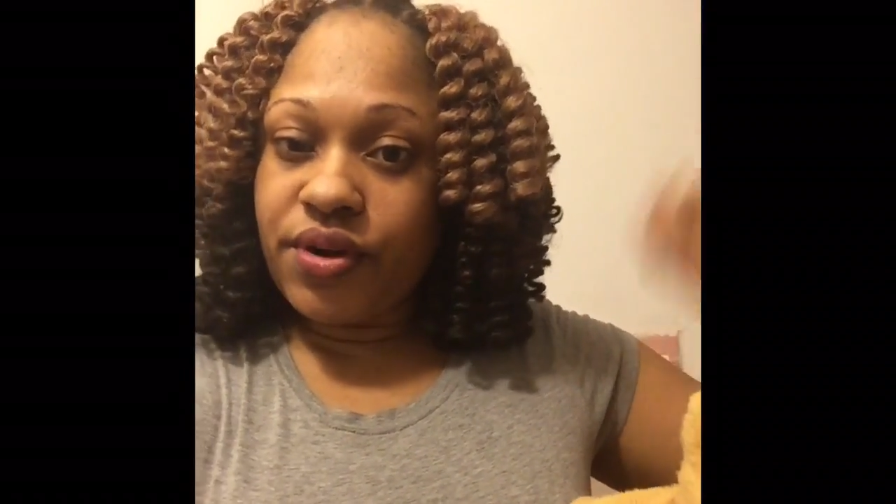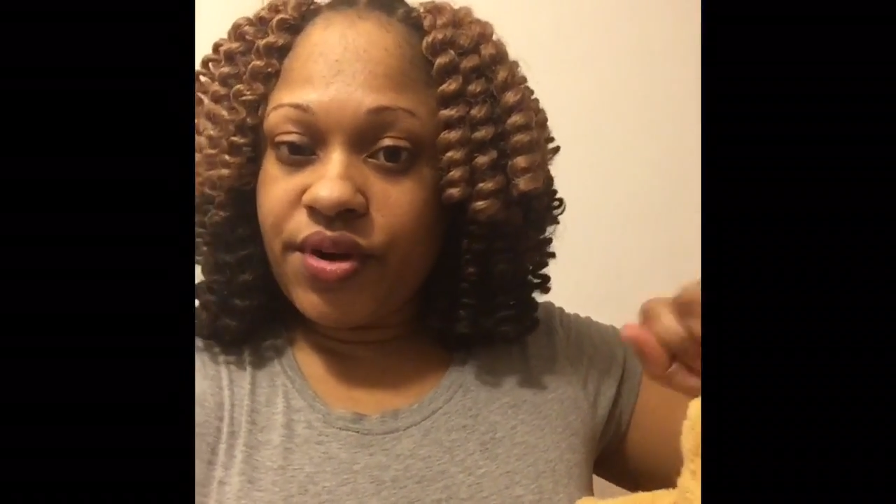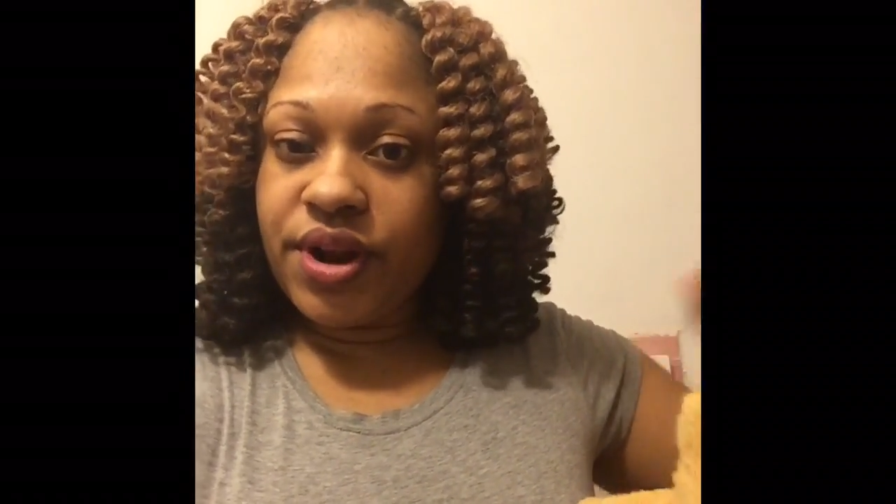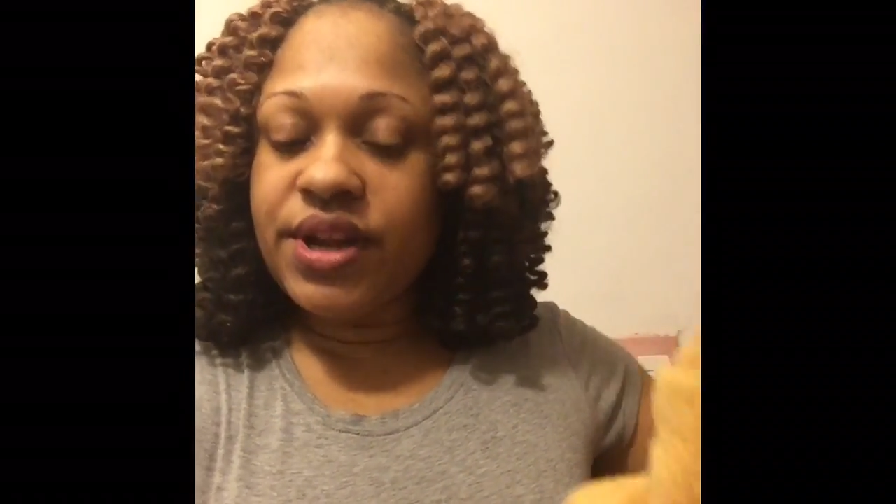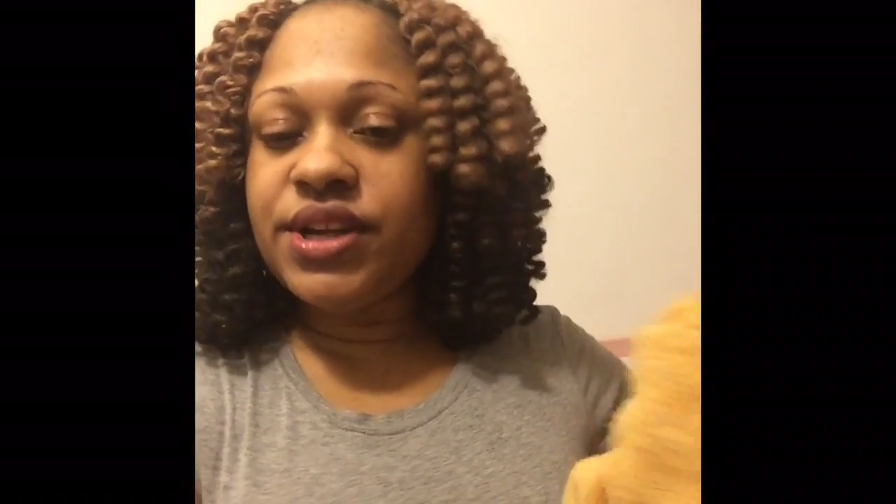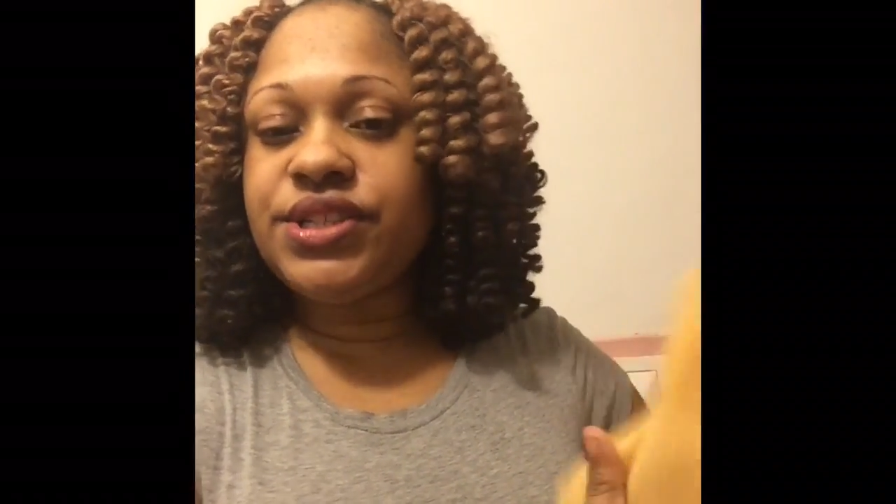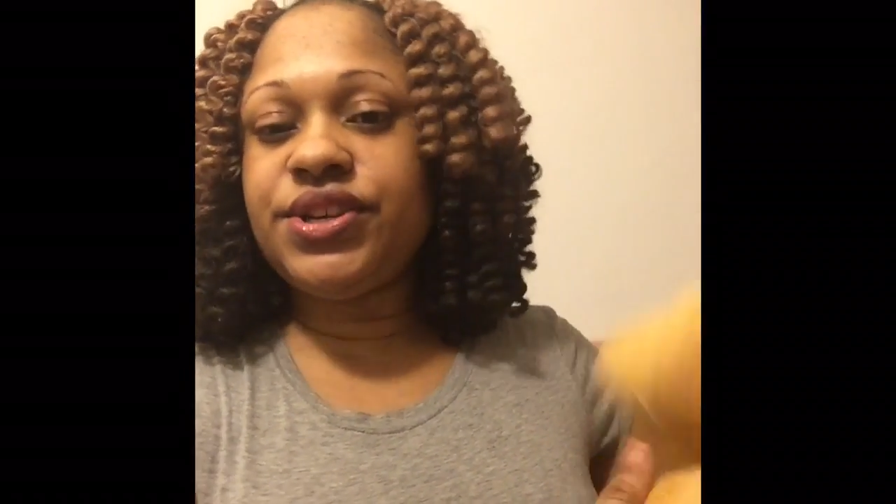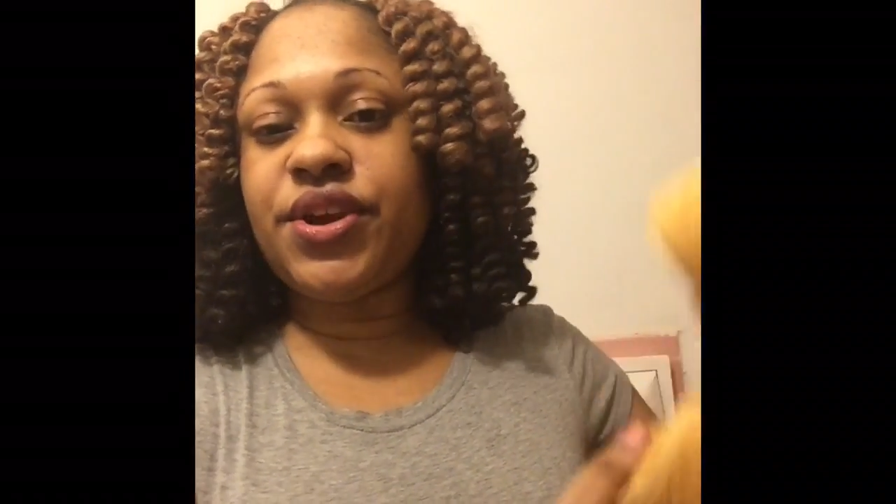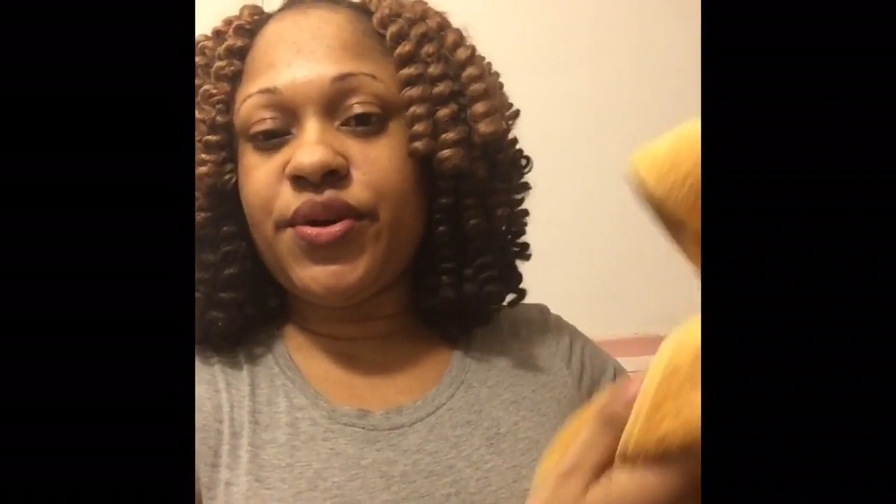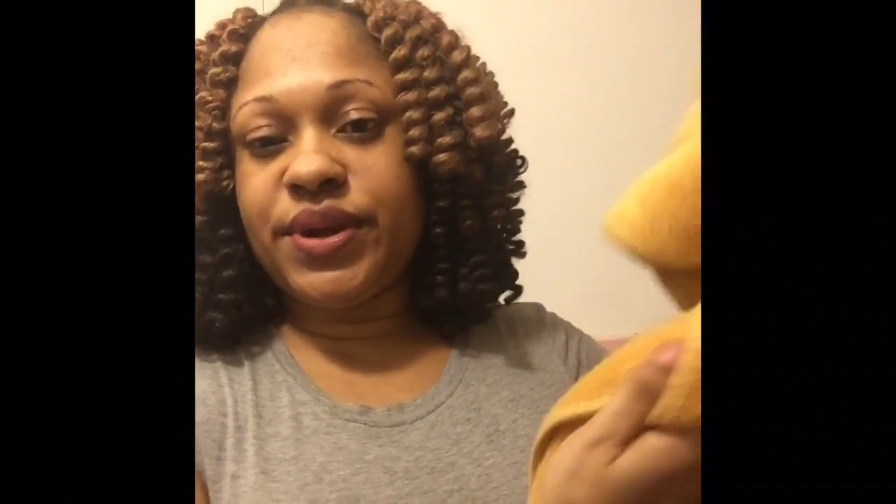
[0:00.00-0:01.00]
curlers,
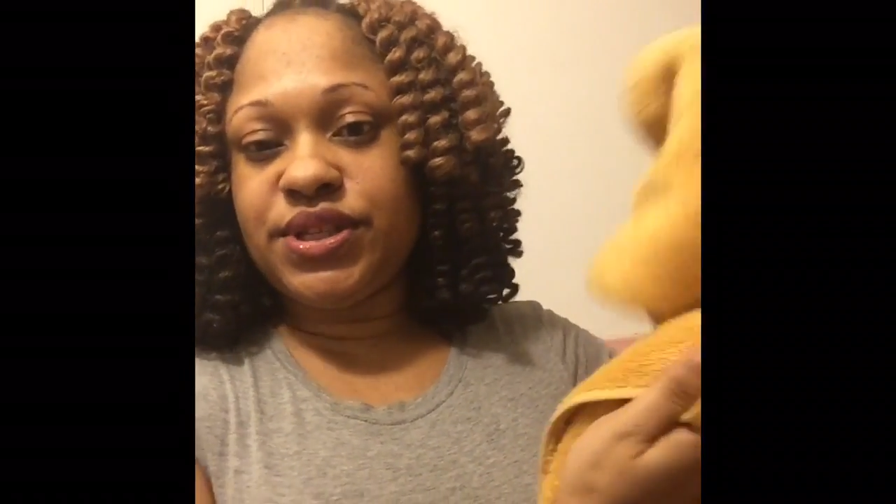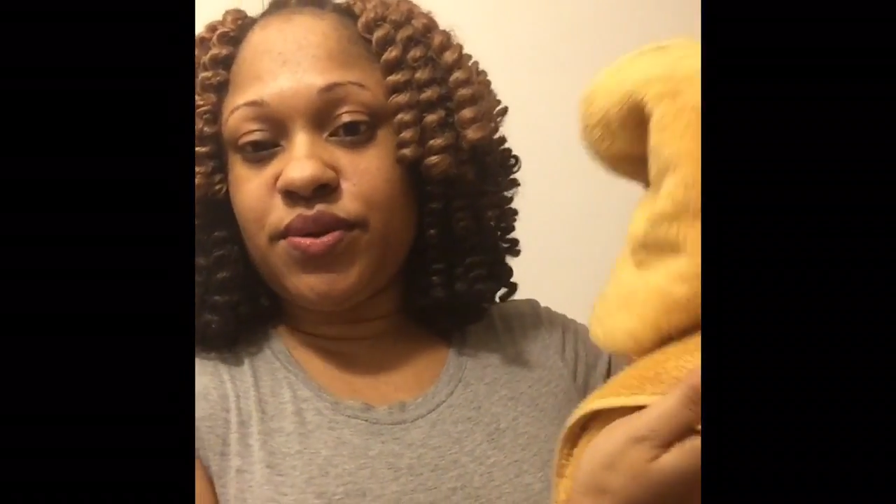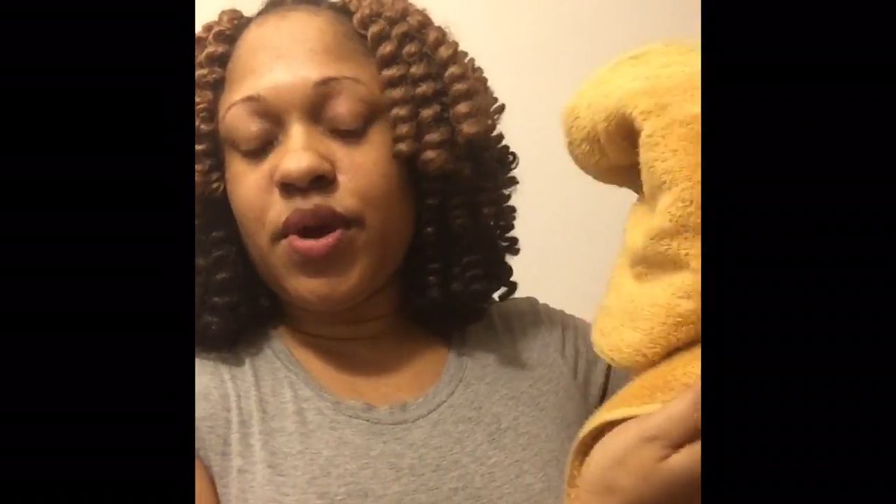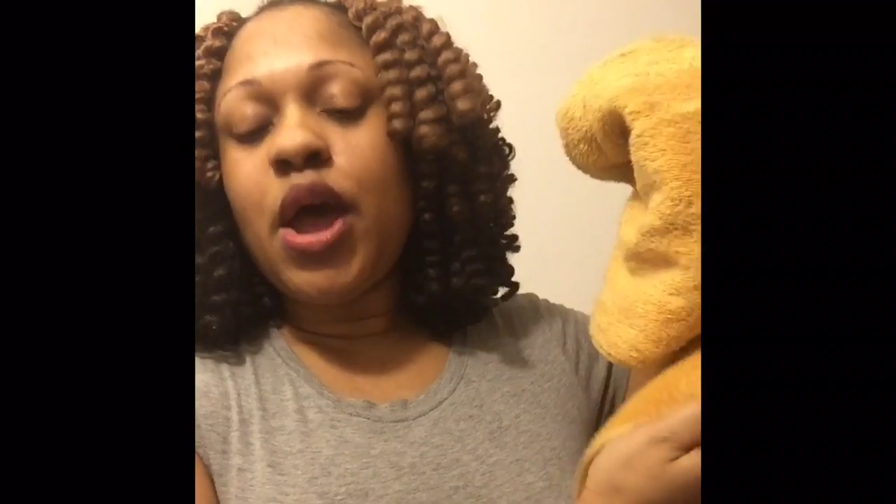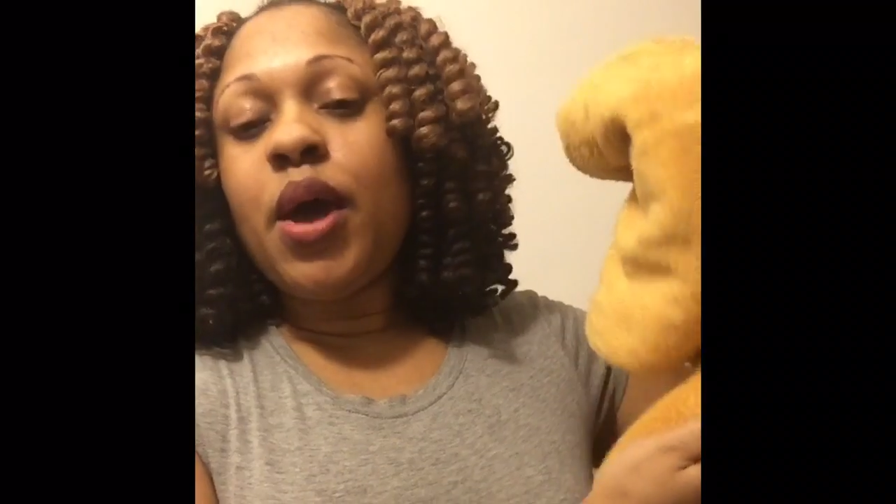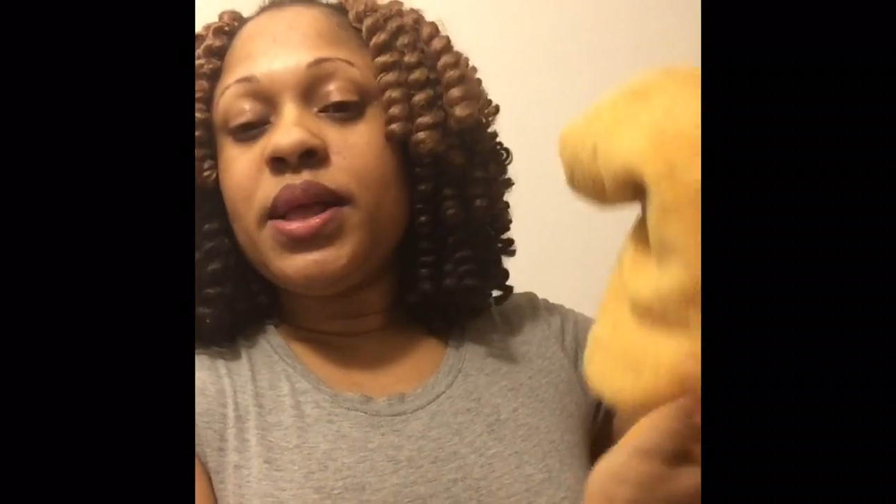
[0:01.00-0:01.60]
you're going to